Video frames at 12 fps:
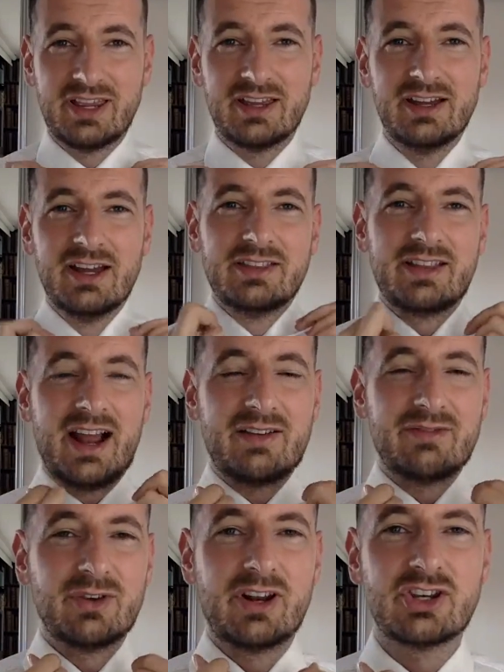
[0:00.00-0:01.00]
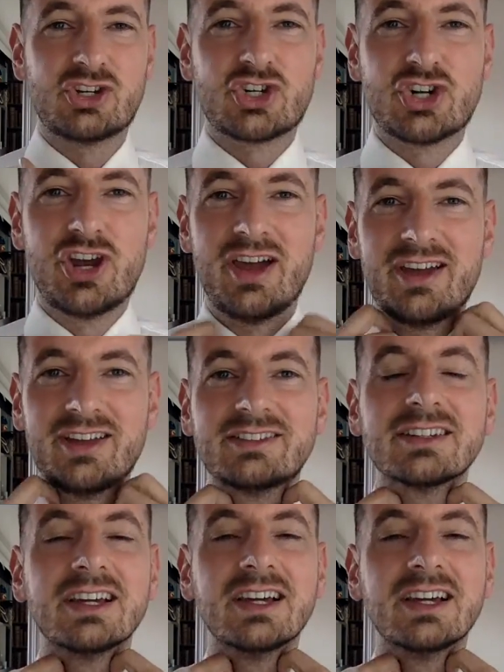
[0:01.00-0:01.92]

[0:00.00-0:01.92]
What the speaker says: here that I haven't got any shirt